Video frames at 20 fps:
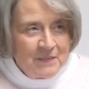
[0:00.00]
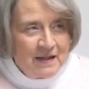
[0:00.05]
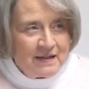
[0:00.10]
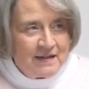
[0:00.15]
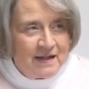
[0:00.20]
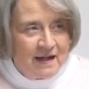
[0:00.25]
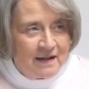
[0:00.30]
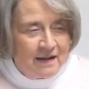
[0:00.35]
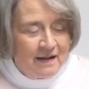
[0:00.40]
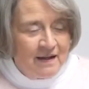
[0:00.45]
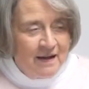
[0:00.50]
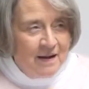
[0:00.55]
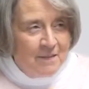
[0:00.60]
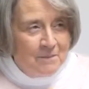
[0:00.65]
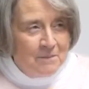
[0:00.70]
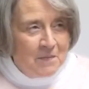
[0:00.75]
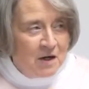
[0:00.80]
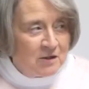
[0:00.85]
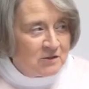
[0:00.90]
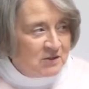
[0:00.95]
Now,
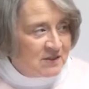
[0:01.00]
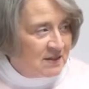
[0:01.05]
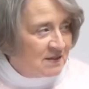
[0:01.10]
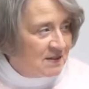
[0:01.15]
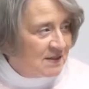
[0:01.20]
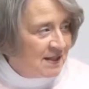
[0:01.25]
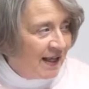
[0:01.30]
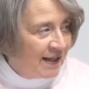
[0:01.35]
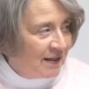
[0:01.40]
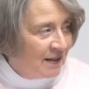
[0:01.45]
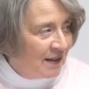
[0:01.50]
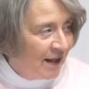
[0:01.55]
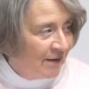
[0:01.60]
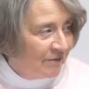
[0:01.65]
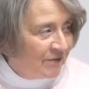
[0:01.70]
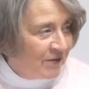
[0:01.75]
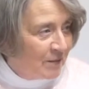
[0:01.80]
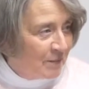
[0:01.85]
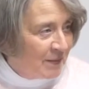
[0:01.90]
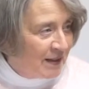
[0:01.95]
Moses had
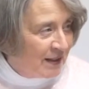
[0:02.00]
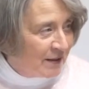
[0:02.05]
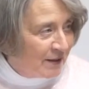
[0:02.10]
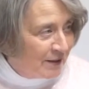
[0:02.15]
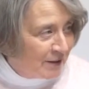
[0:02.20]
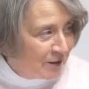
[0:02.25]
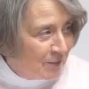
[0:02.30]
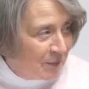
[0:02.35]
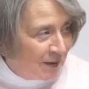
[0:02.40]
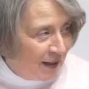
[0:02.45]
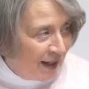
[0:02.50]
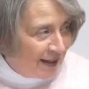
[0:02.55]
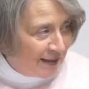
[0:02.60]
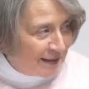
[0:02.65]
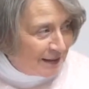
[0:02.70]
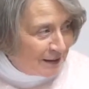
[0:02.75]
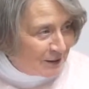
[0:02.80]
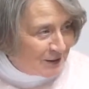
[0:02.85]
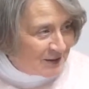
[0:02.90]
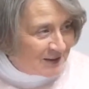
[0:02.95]
left them in a good
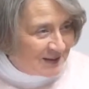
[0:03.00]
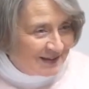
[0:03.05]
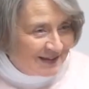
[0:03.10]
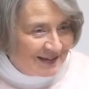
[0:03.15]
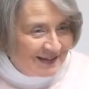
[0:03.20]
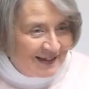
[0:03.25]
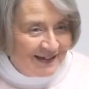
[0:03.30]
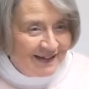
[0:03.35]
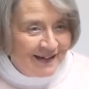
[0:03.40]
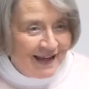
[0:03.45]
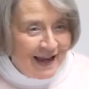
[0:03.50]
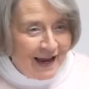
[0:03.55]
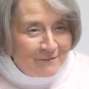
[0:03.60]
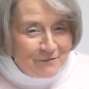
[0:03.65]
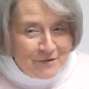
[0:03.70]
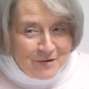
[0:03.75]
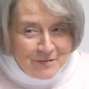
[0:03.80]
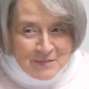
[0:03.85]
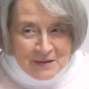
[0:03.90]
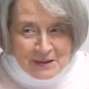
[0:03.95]
place,
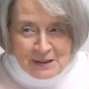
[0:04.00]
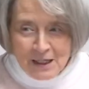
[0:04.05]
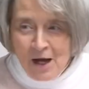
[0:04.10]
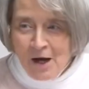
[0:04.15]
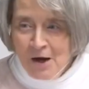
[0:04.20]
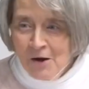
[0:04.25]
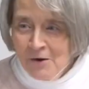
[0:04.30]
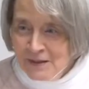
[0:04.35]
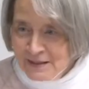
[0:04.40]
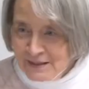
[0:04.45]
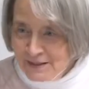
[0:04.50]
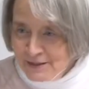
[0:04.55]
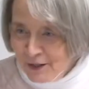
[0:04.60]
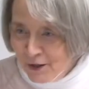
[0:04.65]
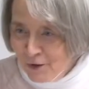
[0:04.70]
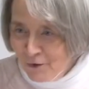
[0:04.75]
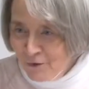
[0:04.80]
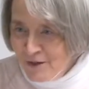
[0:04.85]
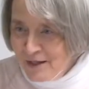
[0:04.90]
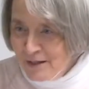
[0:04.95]
gave them the law and
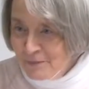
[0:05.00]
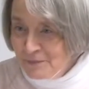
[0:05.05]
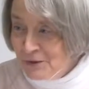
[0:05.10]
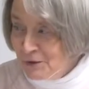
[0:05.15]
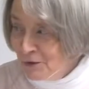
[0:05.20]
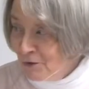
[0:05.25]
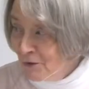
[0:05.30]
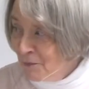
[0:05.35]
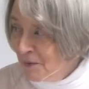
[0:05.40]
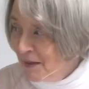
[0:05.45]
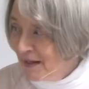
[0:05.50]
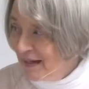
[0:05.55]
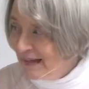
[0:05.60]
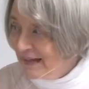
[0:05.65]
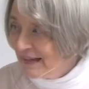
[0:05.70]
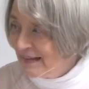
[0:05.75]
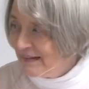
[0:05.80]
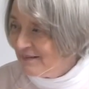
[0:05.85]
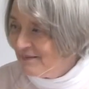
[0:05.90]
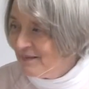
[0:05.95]
told them to obey it.